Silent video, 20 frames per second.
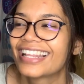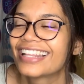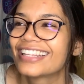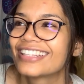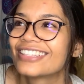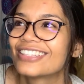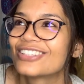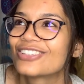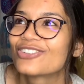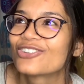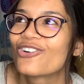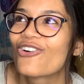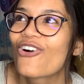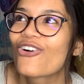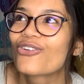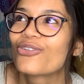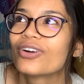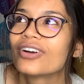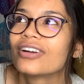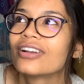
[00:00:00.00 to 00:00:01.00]
This is so
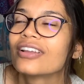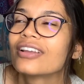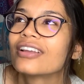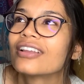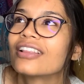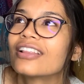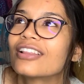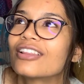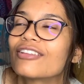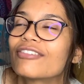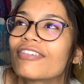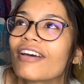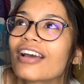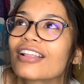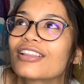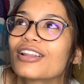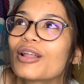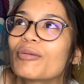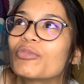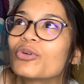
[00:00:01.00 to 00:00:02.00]
awkward. The
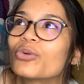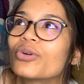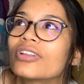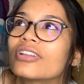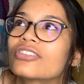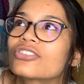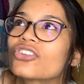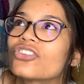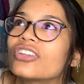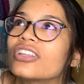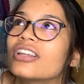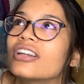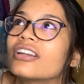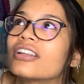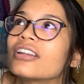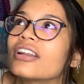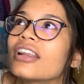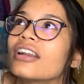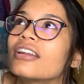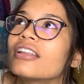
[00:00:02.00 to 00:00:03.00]
fact that I'm doing this on the
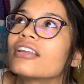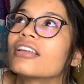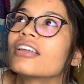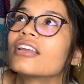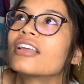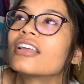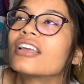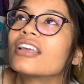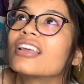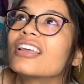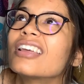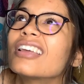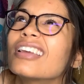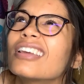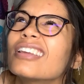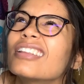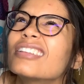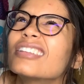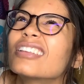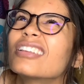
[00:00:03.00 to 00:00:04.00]
internet
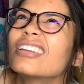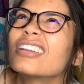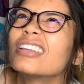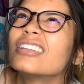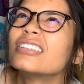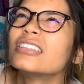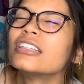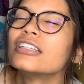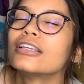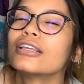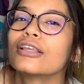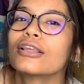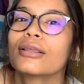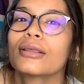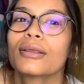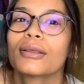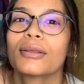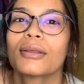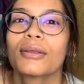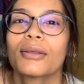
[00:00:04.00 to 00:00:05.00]
is crazy.
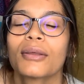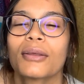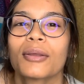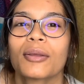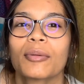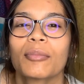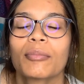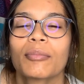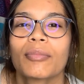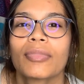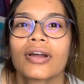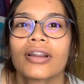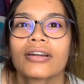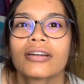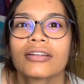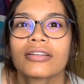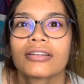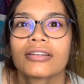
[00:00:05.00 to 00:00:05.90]
But